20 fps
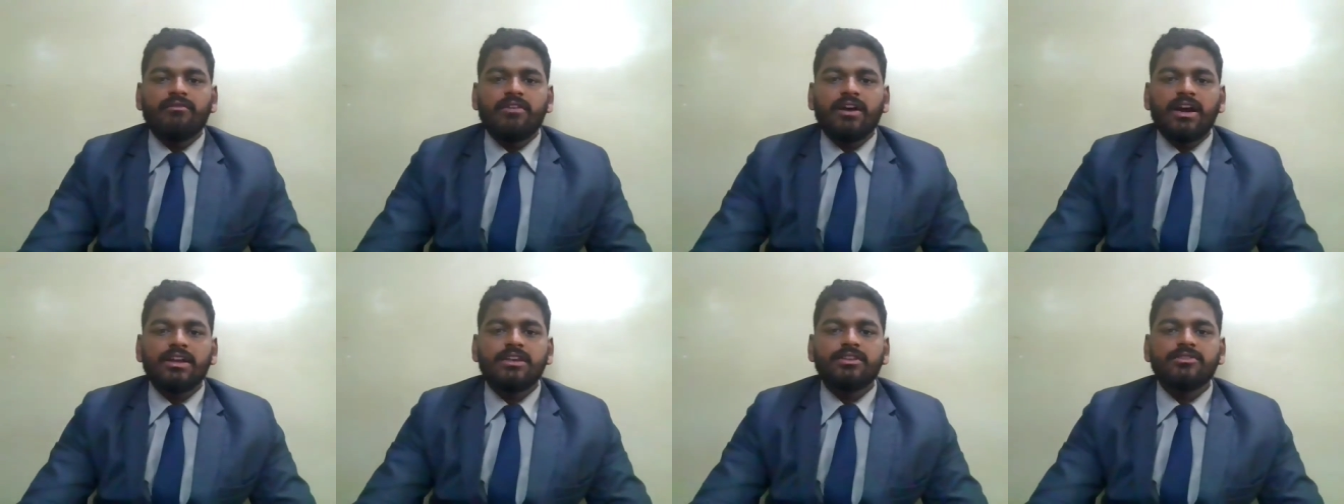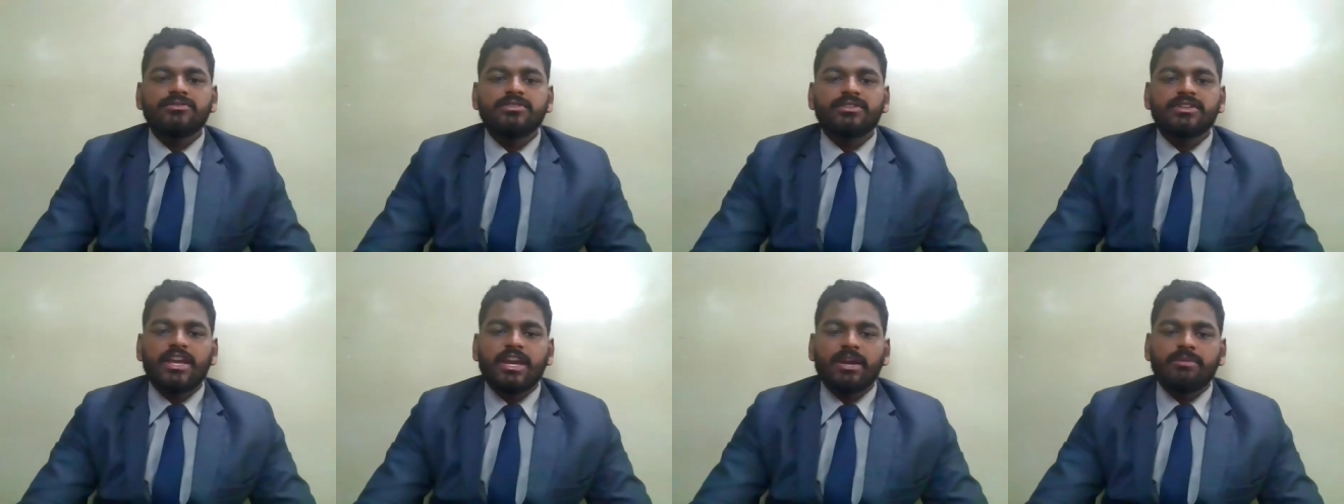values
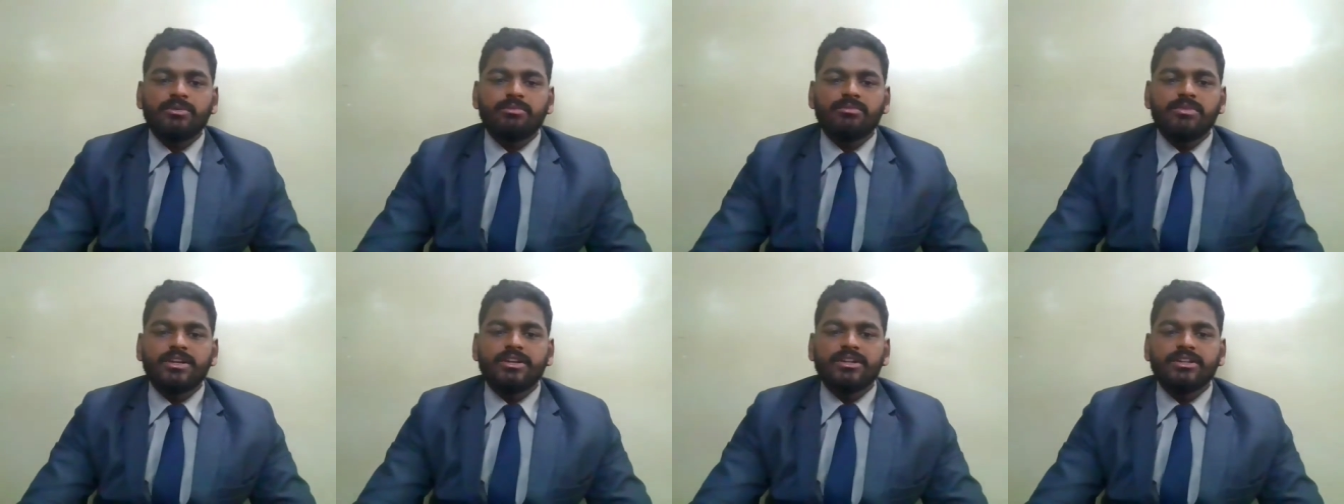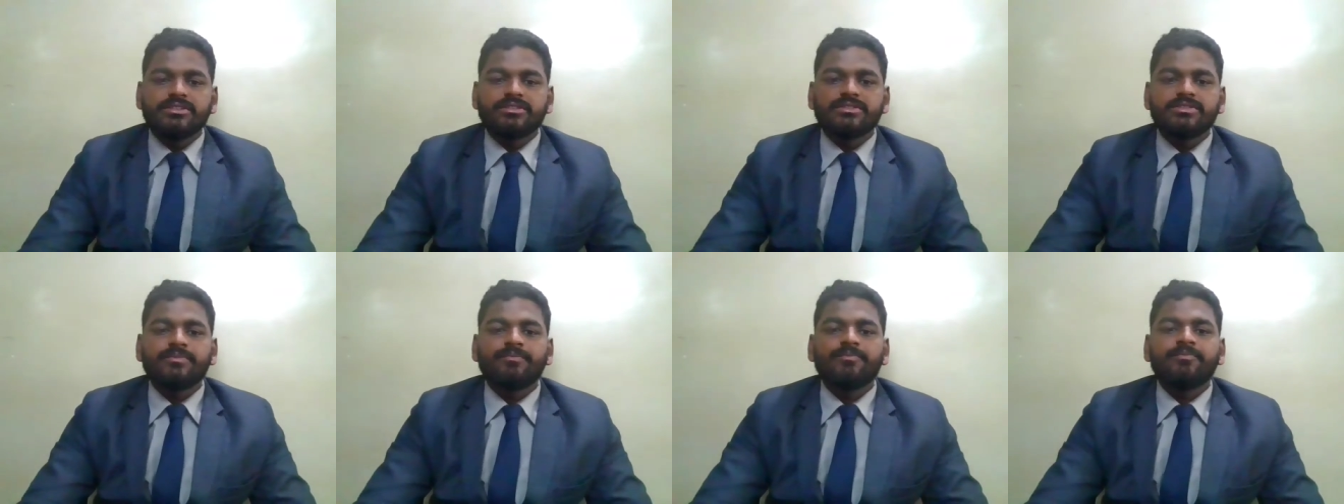and
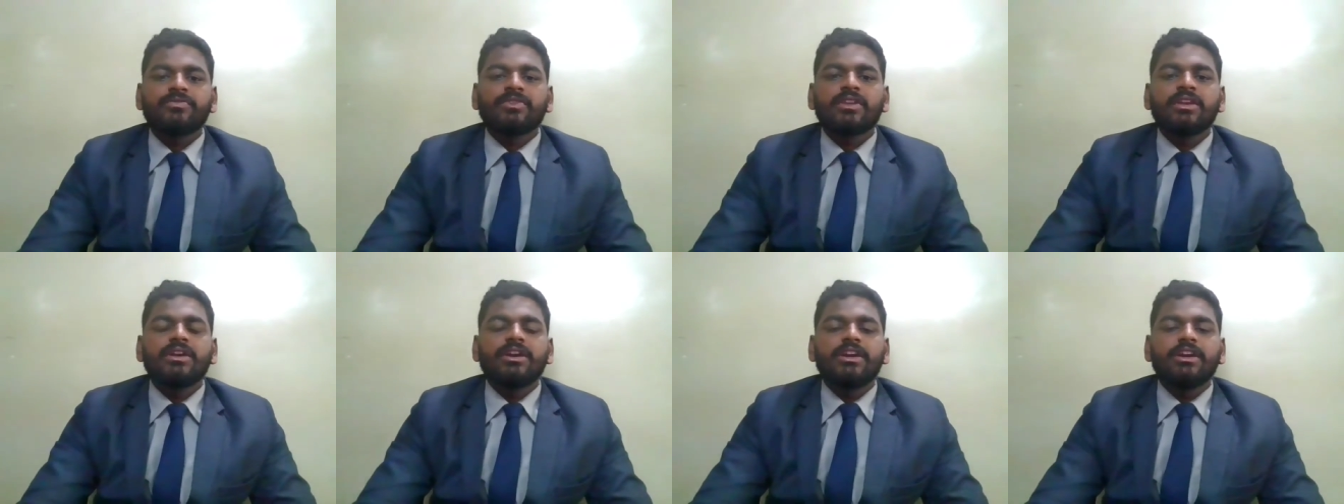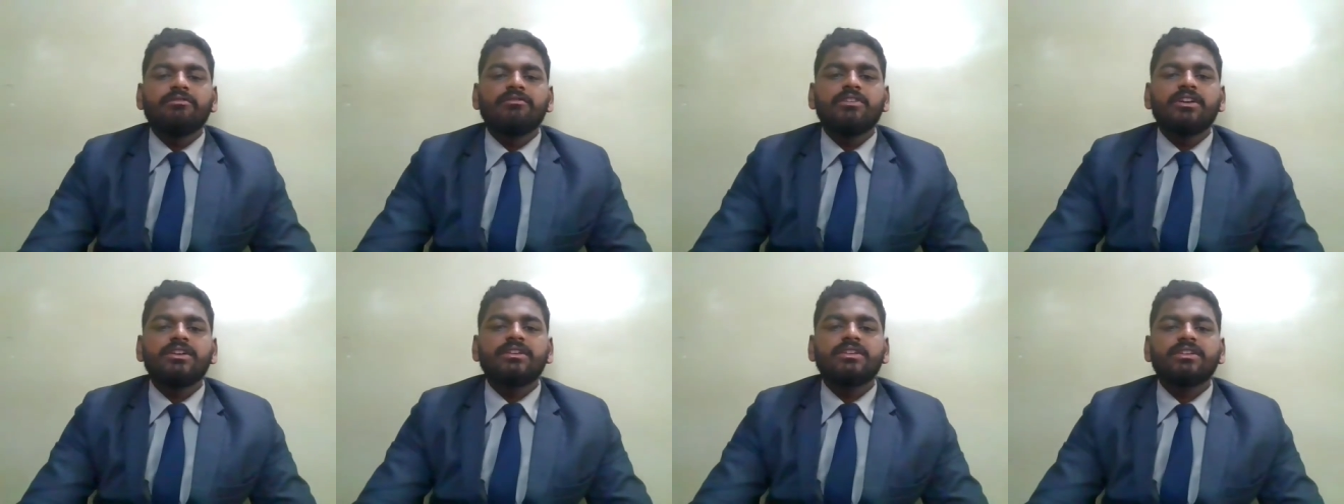capabilities.
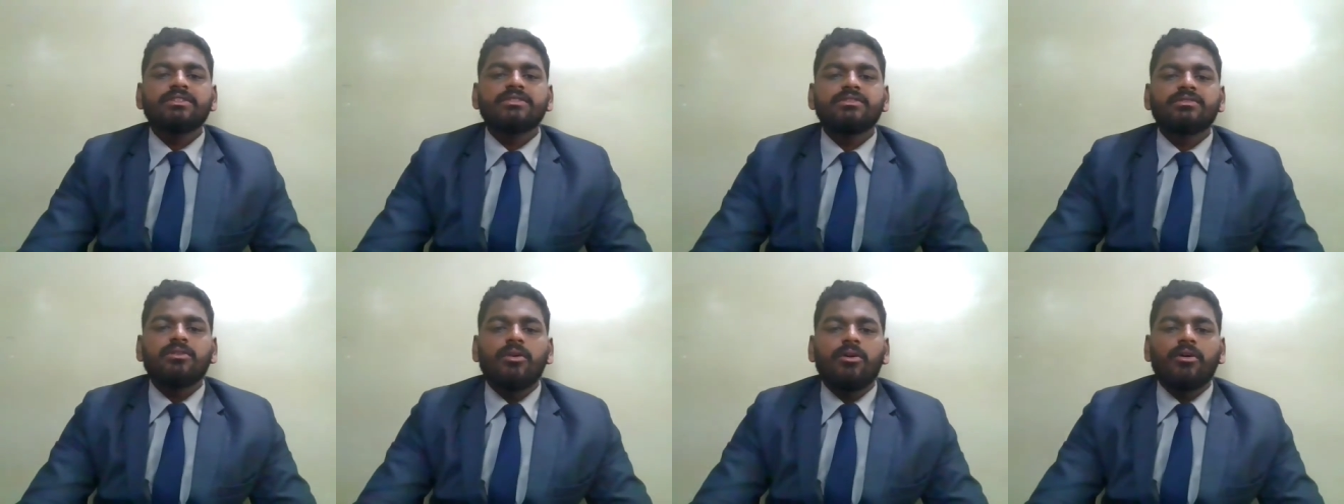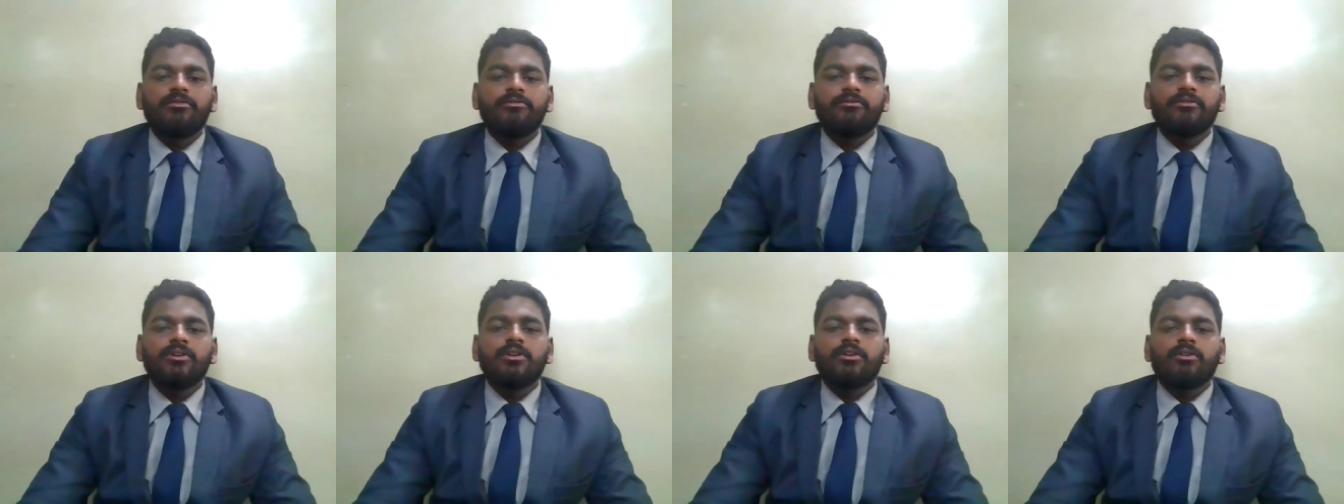Inventories
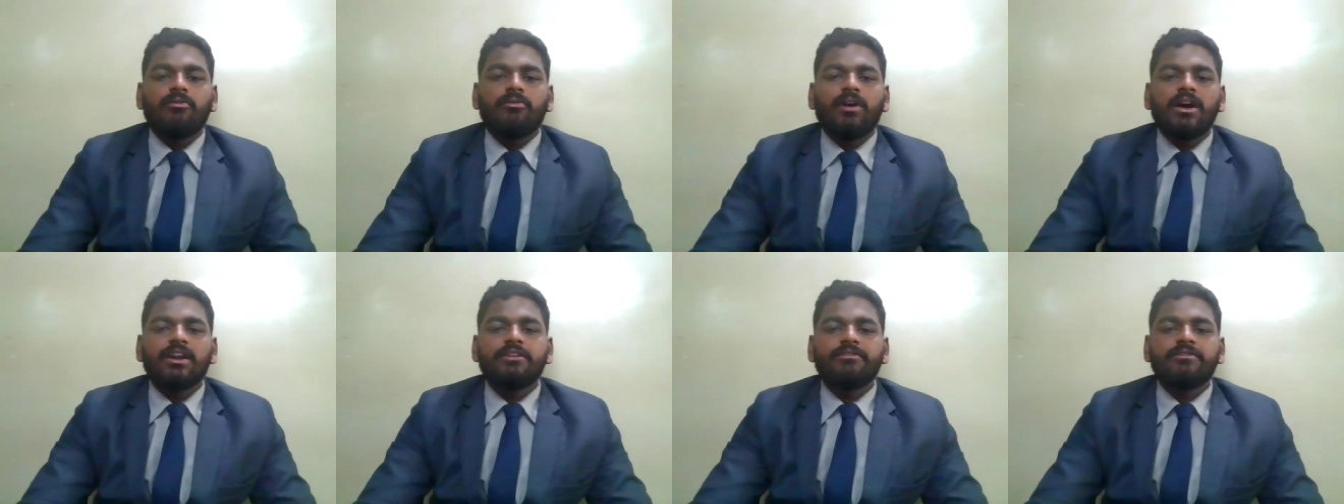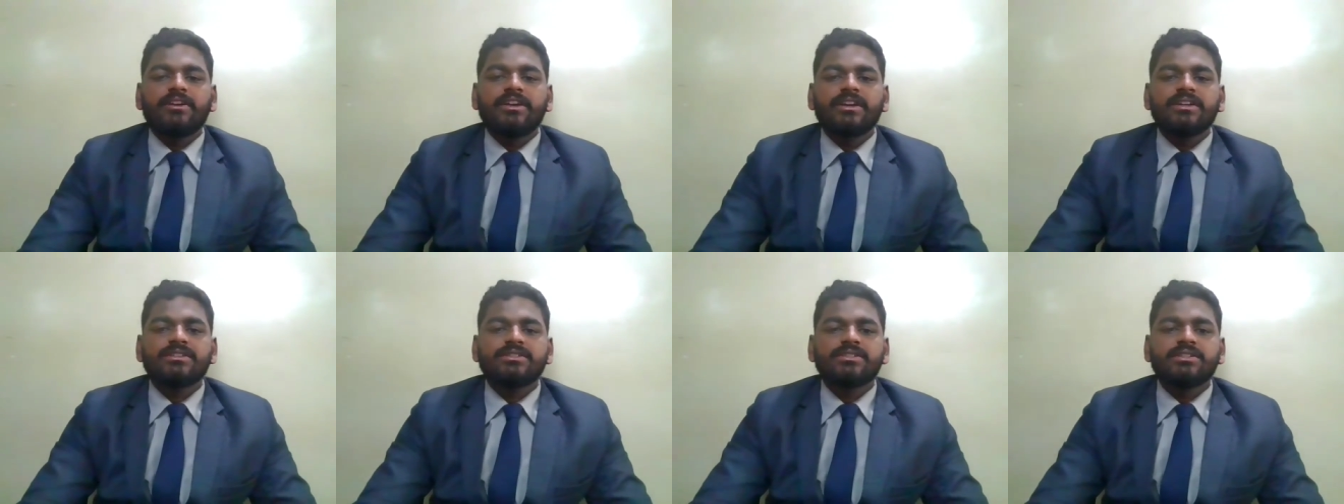of
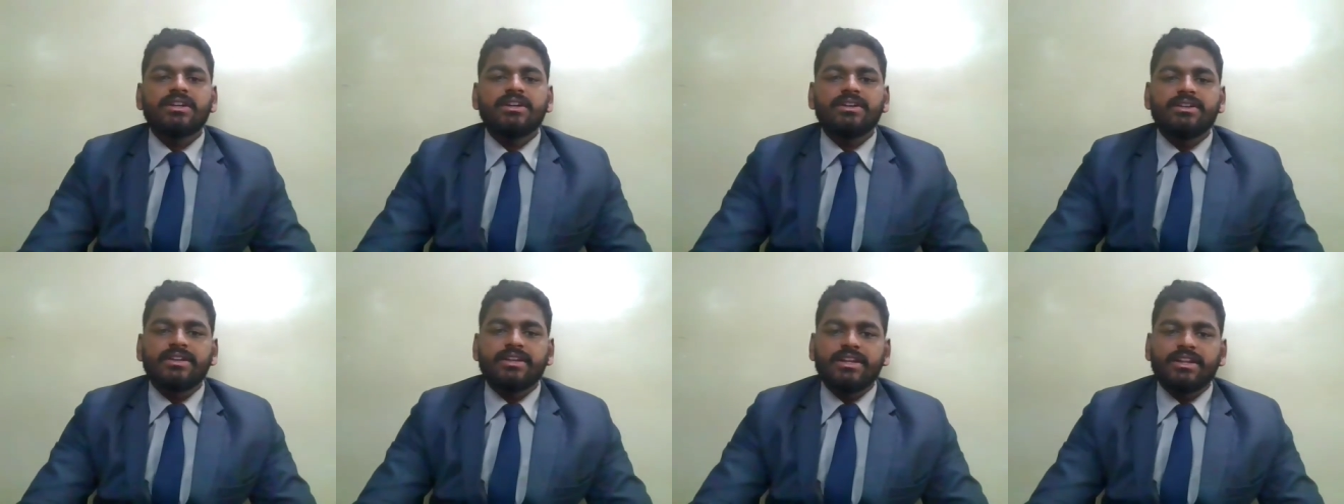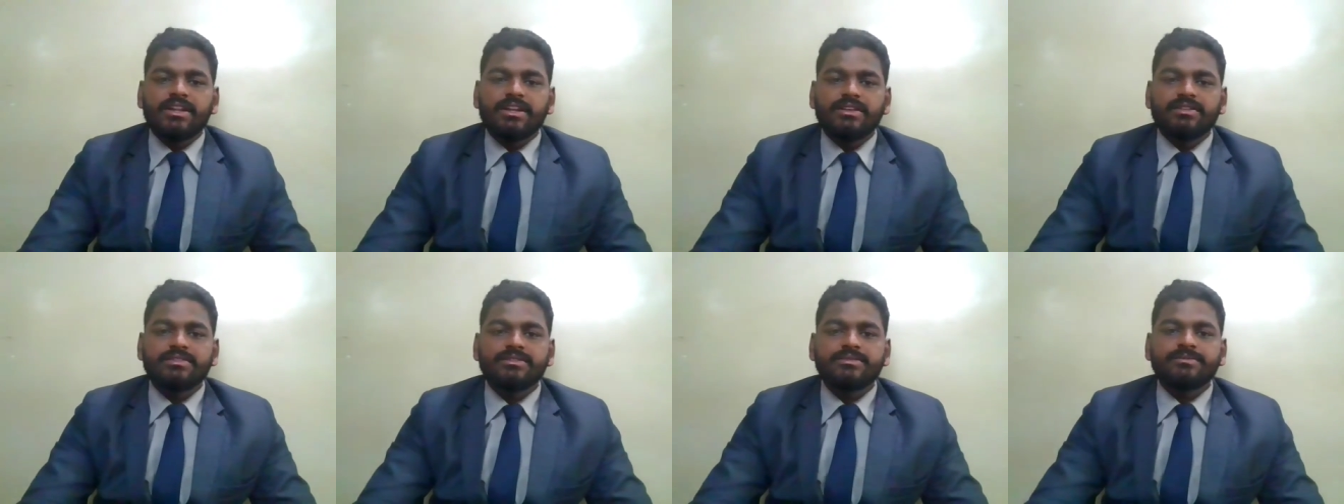qualification and
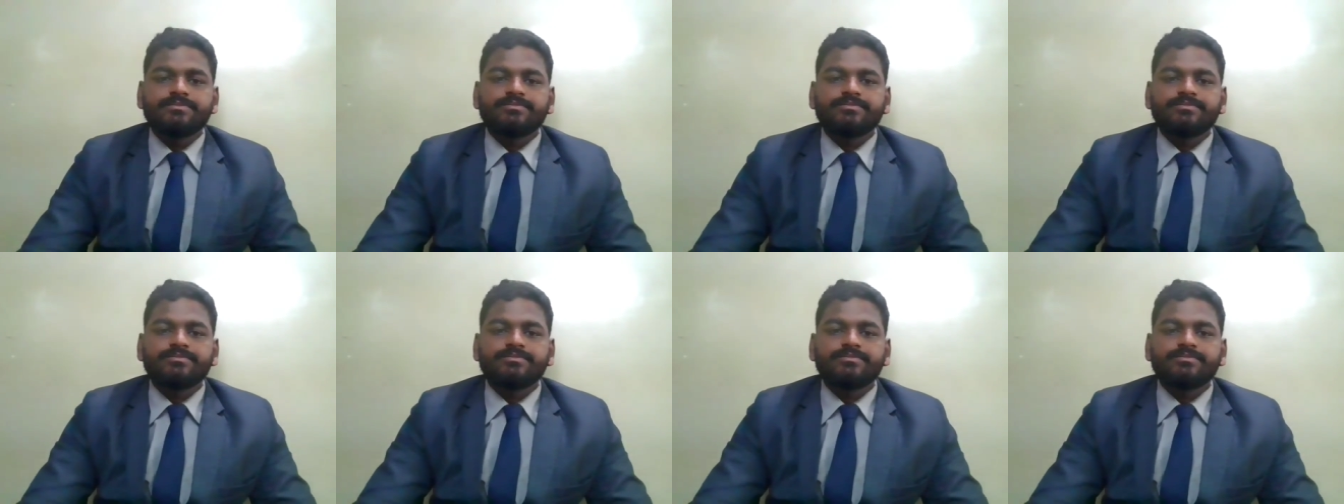trainings.